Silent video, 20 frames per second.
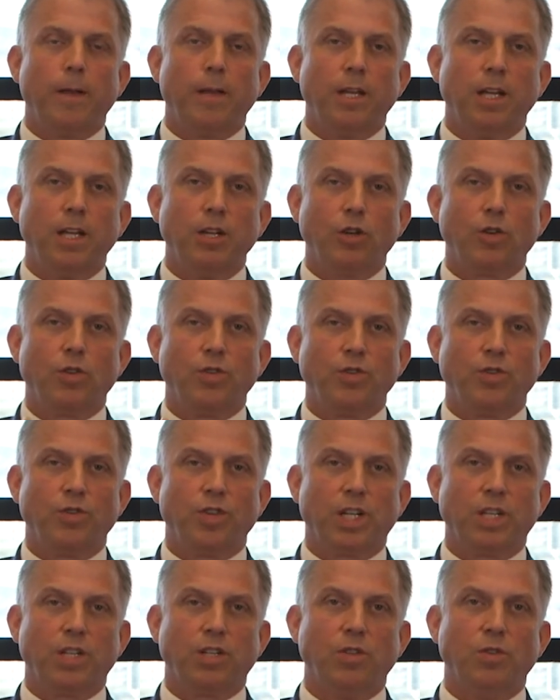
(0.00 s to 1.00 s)
In a
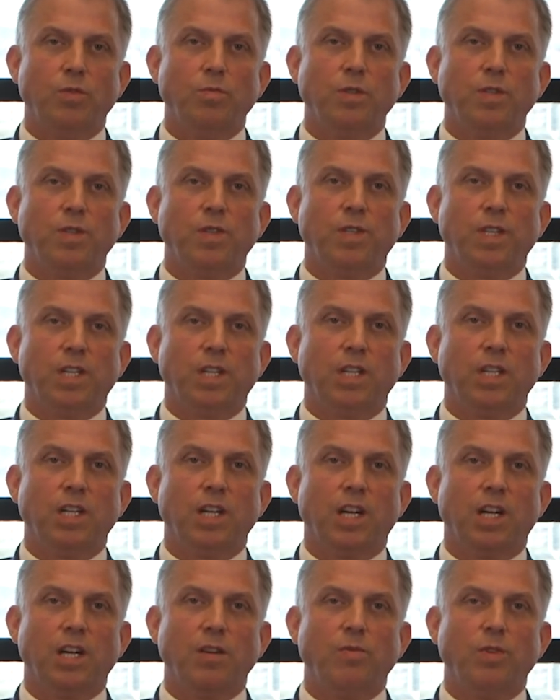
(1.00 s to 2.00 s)
contract, you will say,
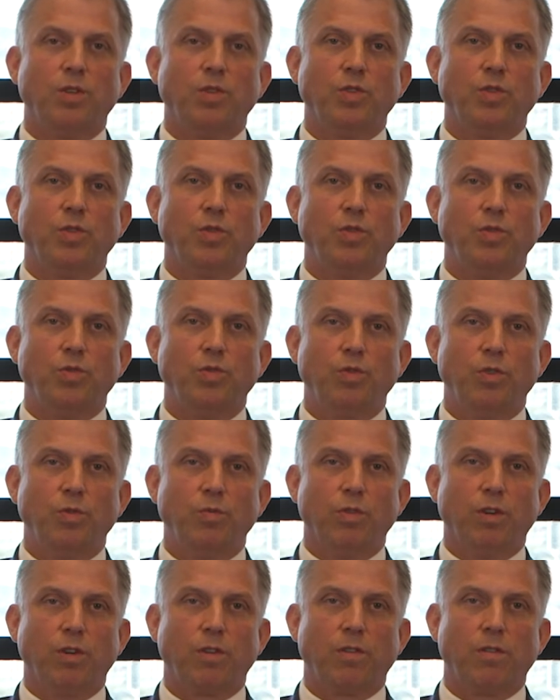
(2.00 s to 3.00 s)
I want you to do the
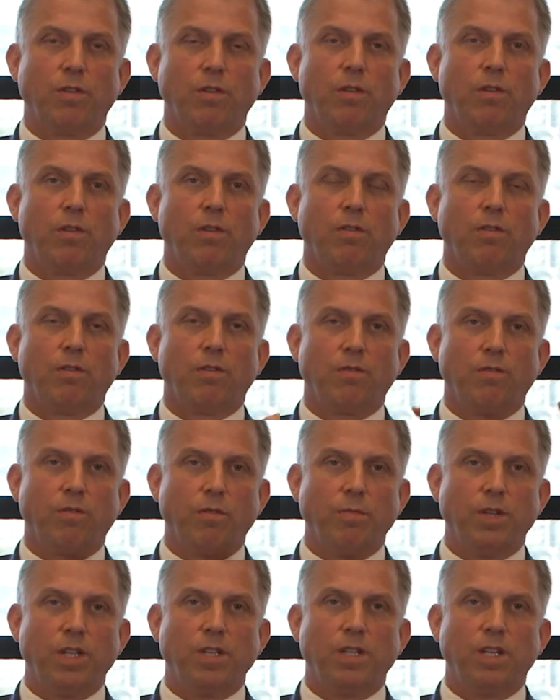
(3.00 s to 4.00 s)
work from
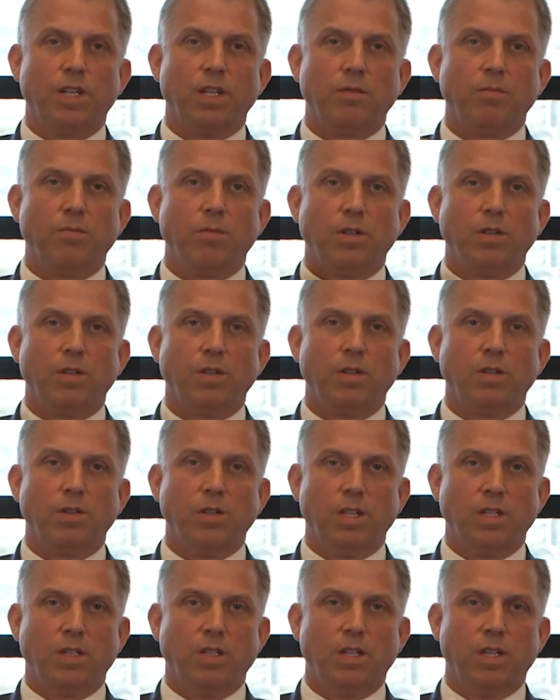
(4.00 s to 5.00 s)
this time to
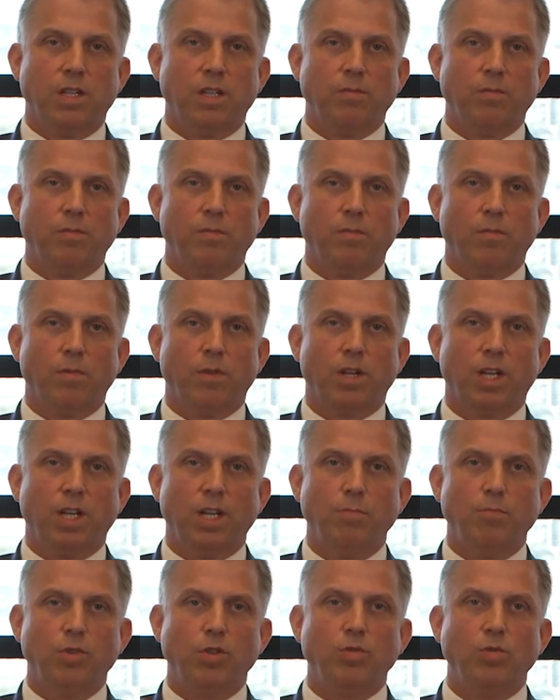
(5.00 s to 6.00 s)
this time.
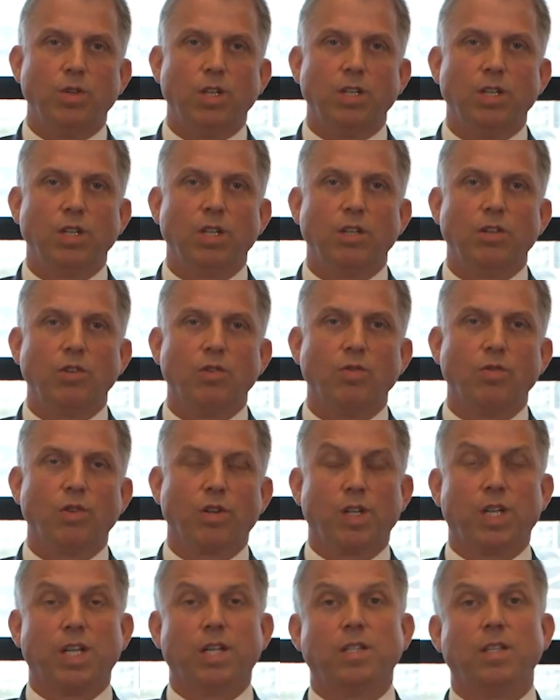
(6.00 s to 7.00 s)
In between, you
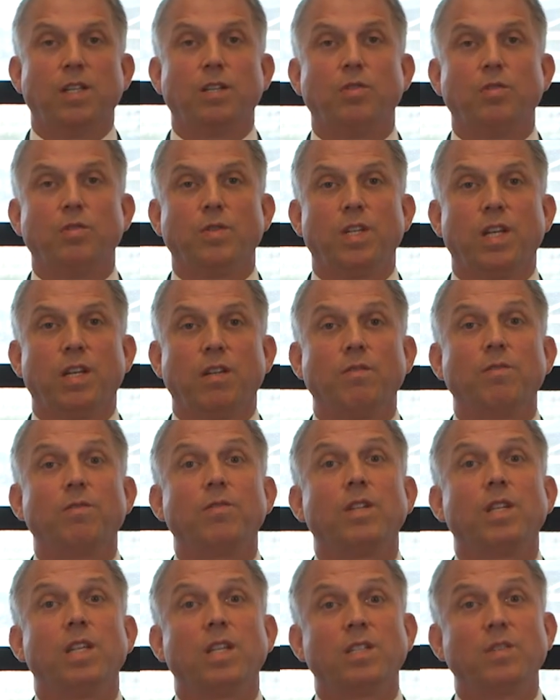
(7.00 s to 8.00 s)
organize it yourself.
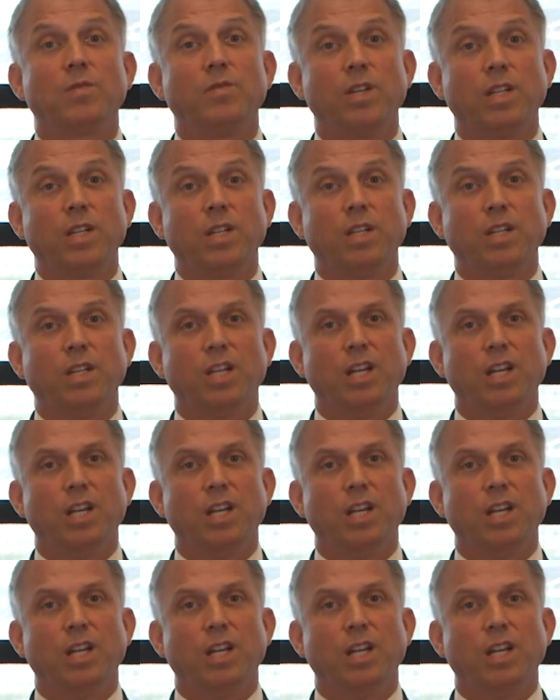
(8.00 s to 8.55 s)
That's fine.